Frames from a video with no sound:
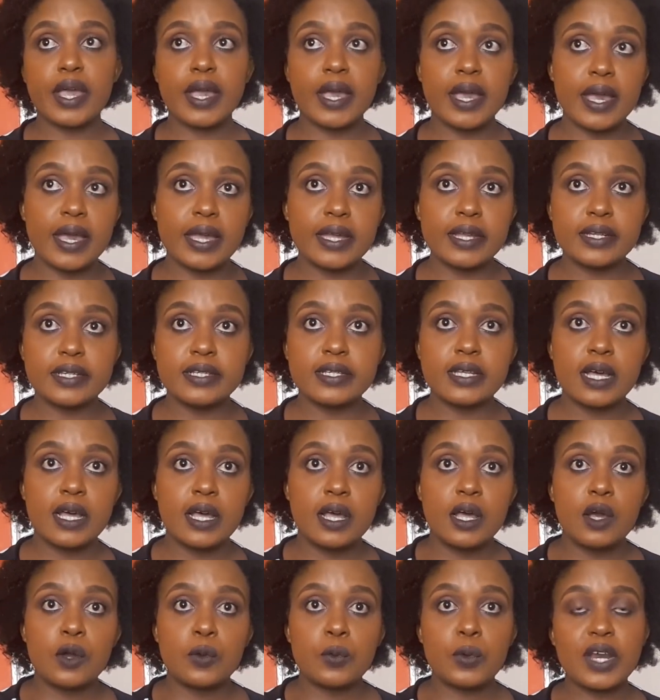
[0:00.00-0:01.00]
and
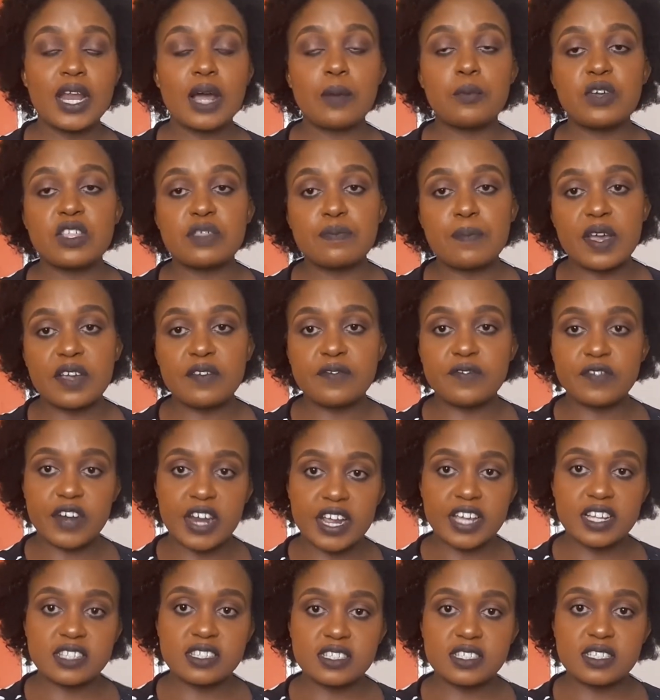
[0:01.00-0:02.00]
when I'm with my
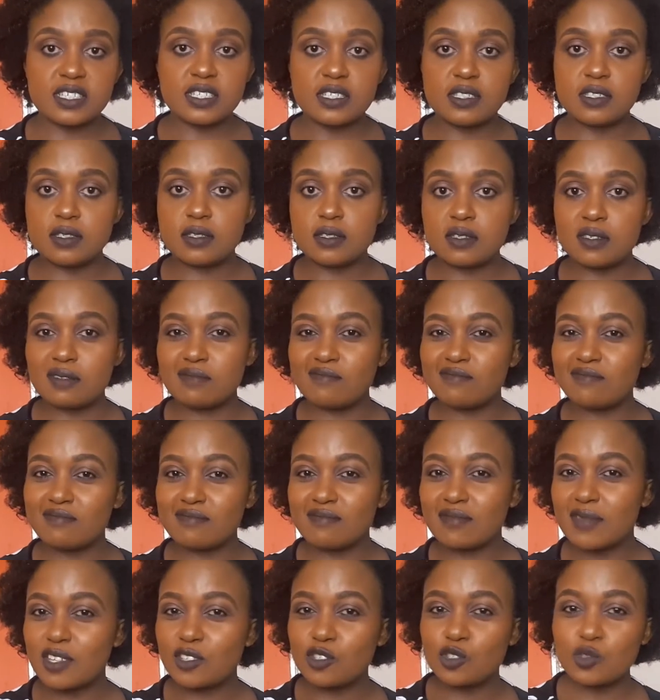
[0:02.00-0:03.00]
friends, it's
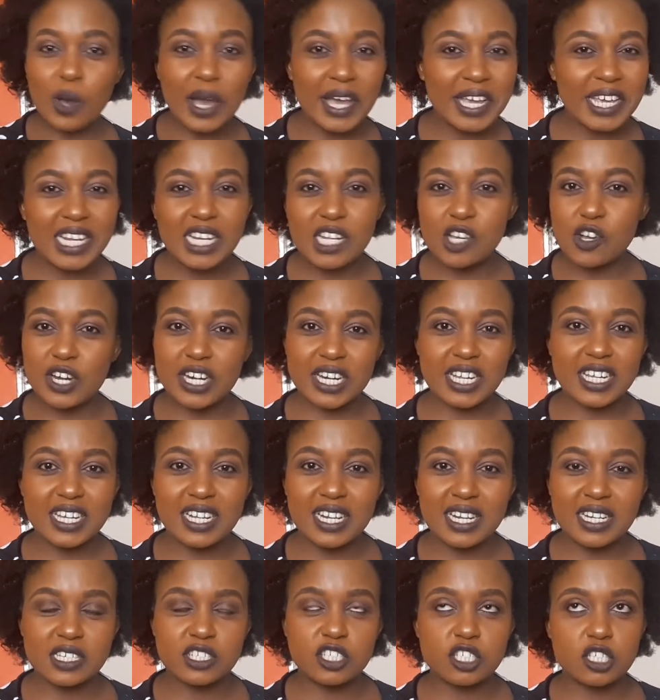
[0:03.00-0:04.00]
Swahili or
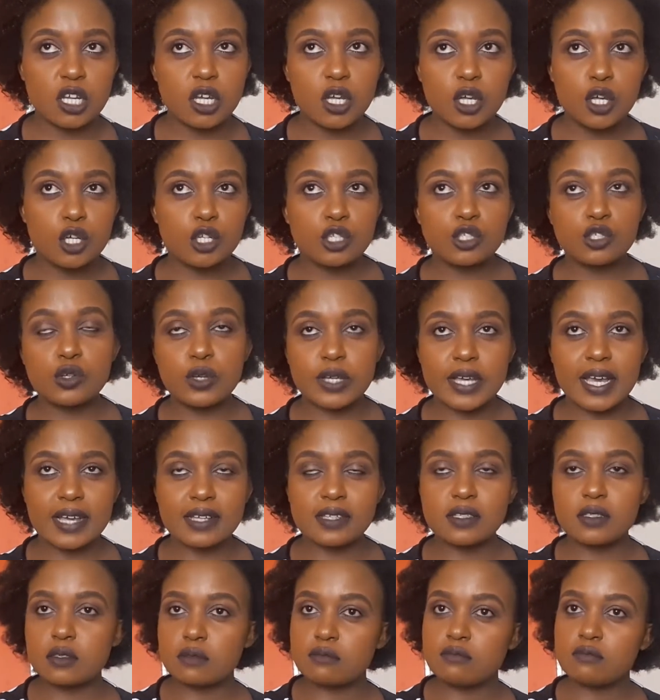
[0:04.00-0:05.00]
English. So,
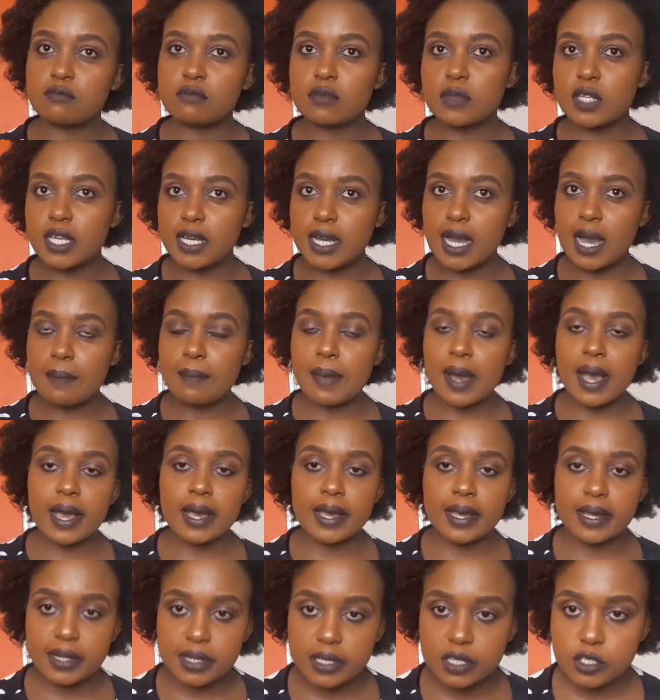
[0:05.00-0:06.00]
yes, Kikamba
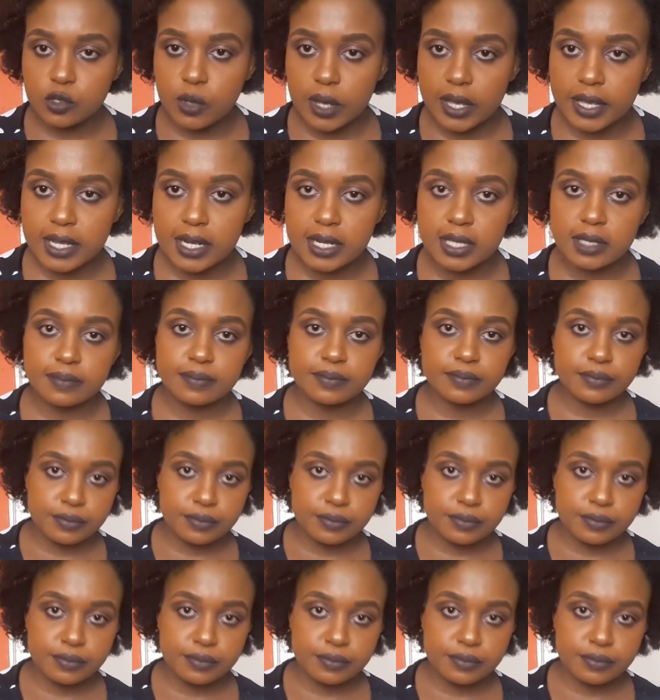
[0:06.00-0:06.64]
and Kiswahili.